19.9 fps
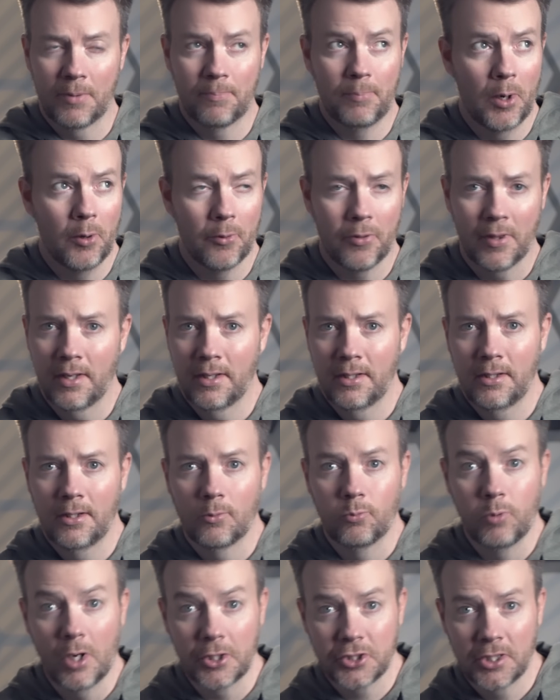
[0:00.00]
with both
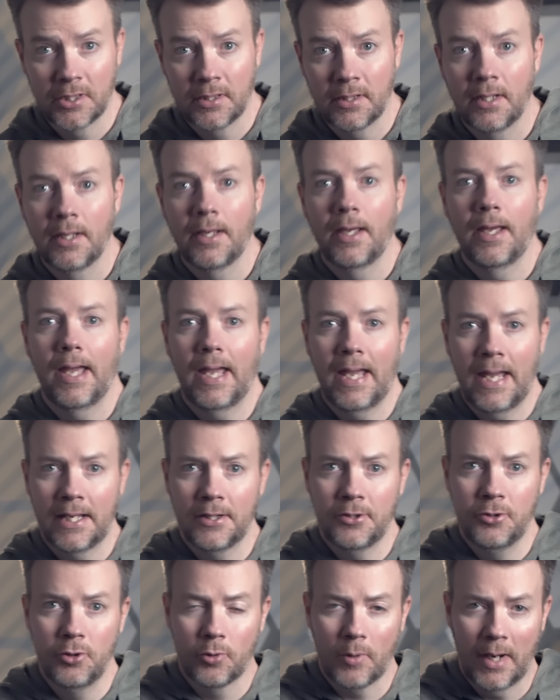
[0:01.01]
Russian
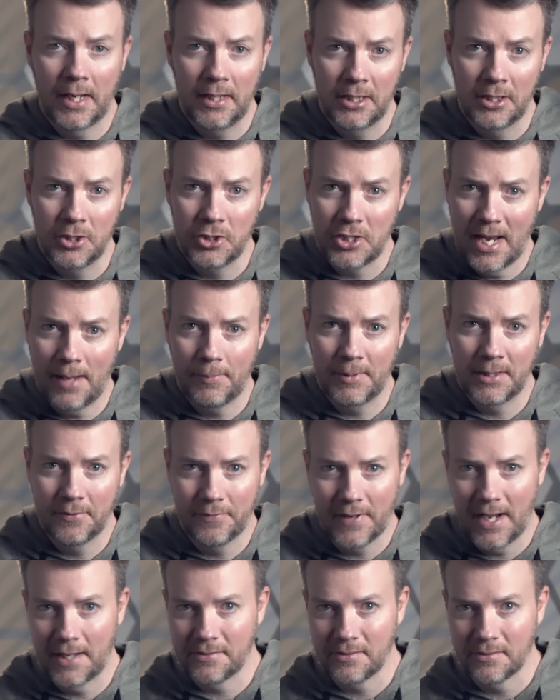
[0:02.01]
and Ukrainian jamming
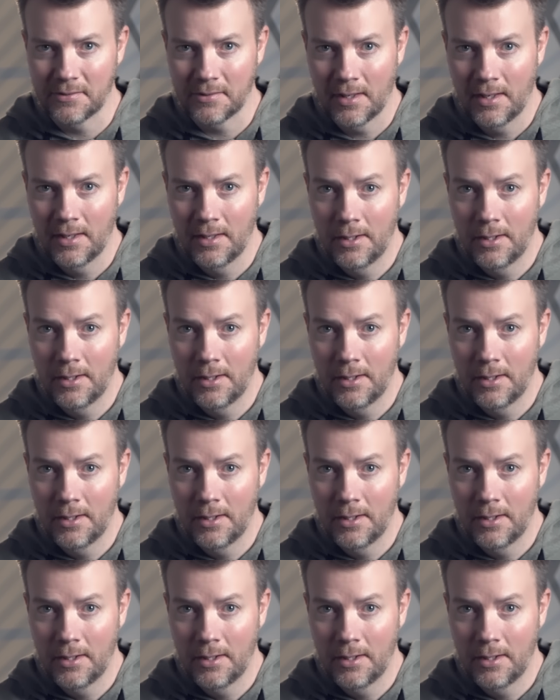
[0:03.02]
devices.